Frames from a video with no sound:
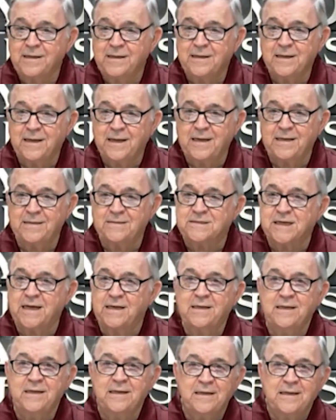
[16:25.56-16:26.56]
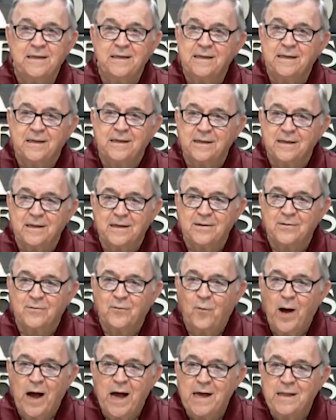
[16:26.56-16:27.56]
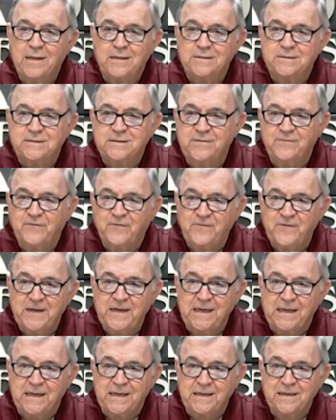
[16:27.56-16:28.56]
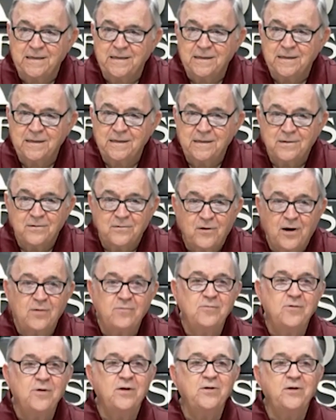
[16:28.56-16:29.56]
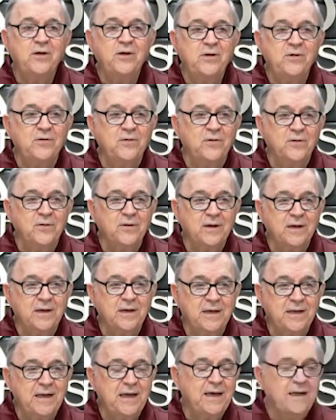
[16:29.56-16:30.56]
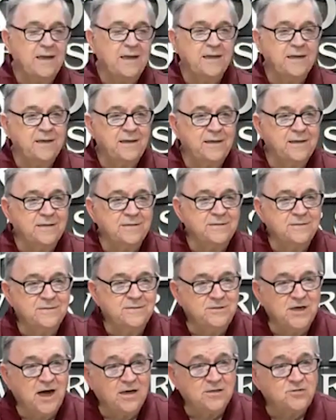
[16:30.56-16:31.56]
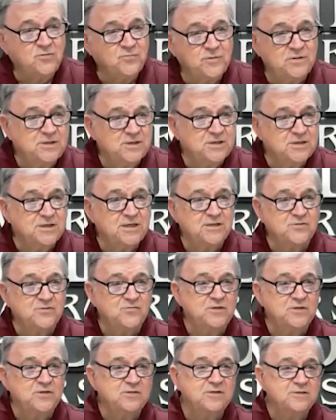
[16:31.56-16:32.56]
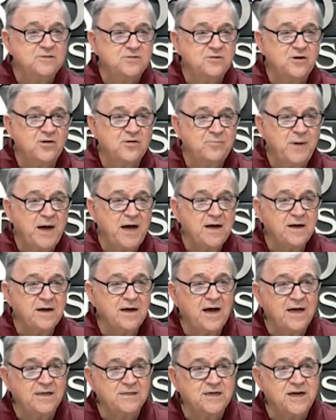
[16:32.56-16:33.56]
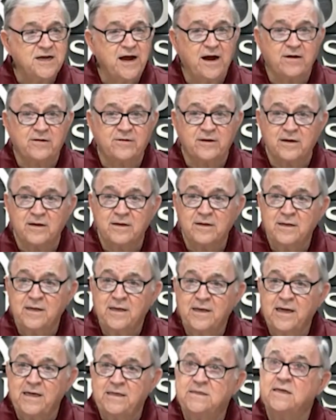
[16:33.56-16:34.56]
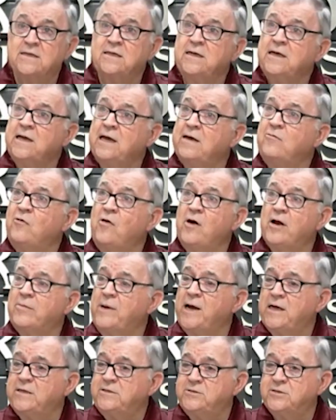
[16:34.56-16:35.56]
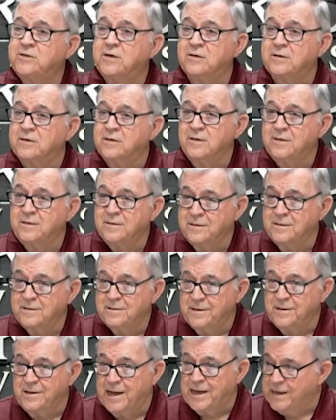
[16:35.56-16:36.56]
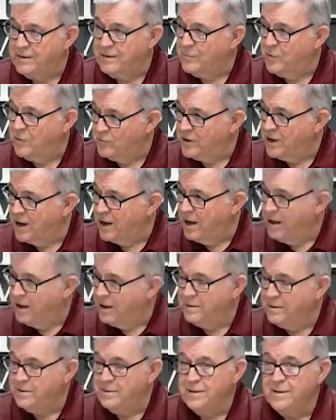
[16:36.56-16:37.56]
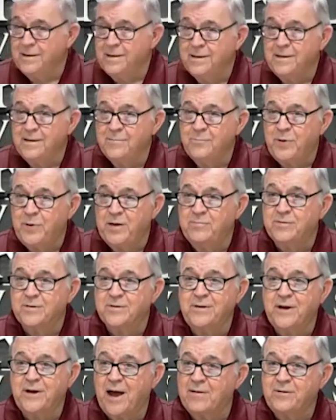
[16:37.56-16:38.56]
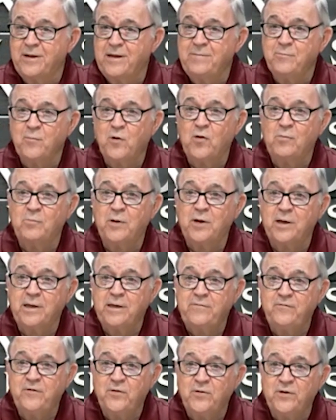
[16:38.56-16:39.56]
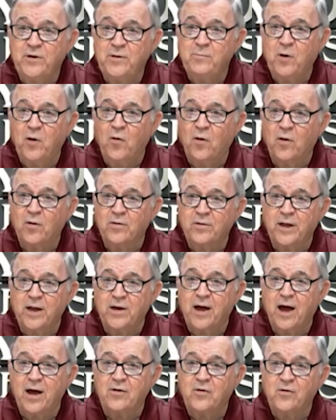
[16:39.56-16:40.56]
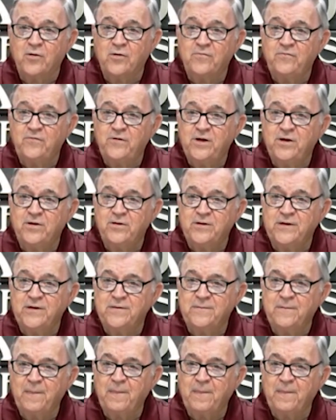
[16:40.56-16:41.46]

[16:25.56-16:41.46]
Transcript: And said, why this defeat? What are we going to do? And and uh, Joshua just gets real concerned about God's character. He said, "And what about your name, oh God? People are not even going to believe you anymore. They're not going to fear you."